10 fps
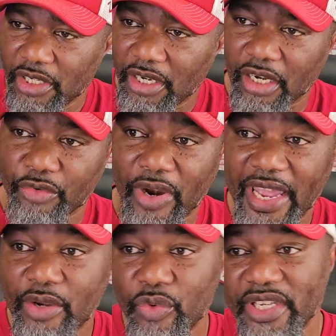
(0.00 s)
Uh,
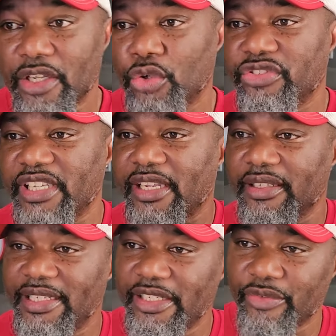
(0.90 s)
Ryan Wingo,
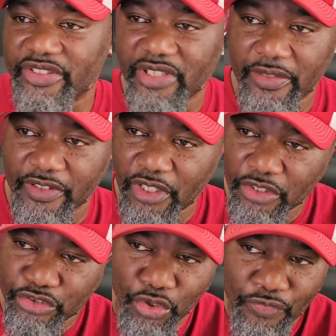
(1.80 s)
second leading receiver,
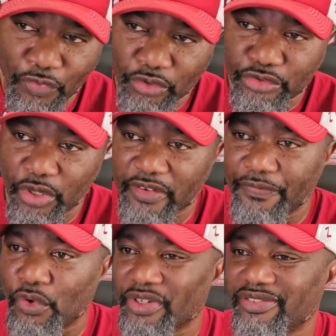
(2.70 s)
two, four,
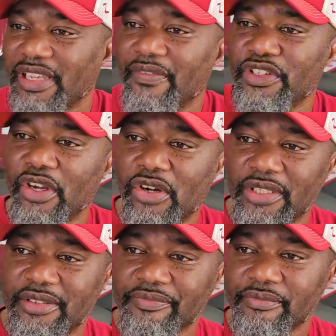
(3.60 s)
247
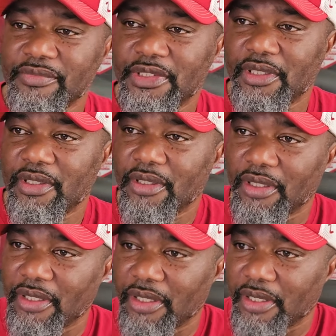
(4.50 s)
yards
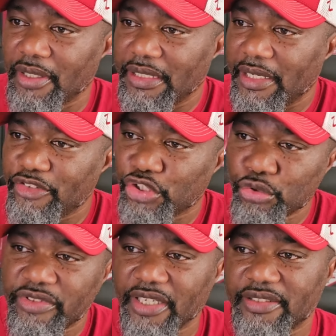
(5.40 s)
uh, and
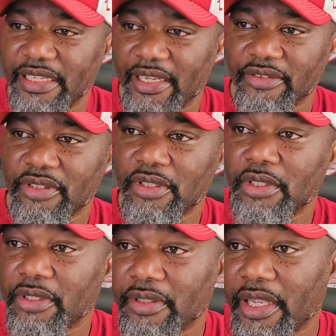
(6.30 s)
two touchdowns.
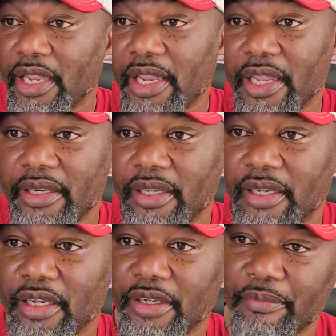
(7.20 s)
Then
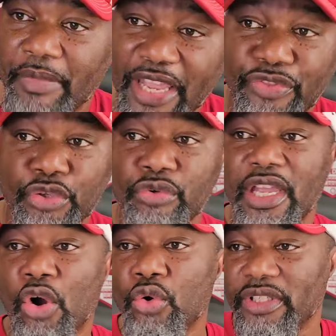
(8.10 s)
uh, Matthew
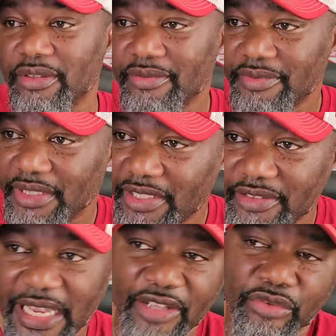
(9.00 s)
Golden,
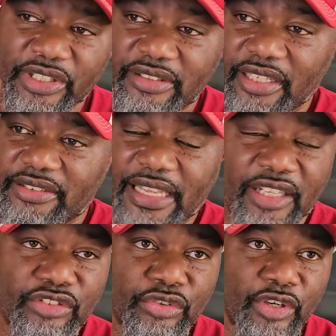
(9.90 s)
He's got three
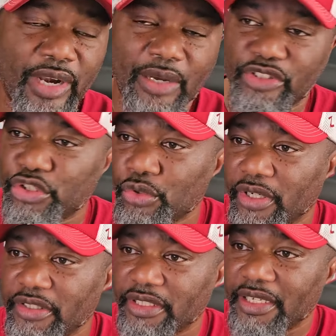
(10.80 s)
touchdowns on the ground with
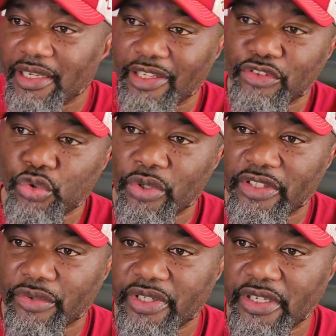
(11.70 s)

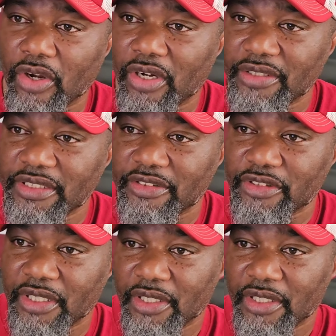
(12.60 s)
223 yards and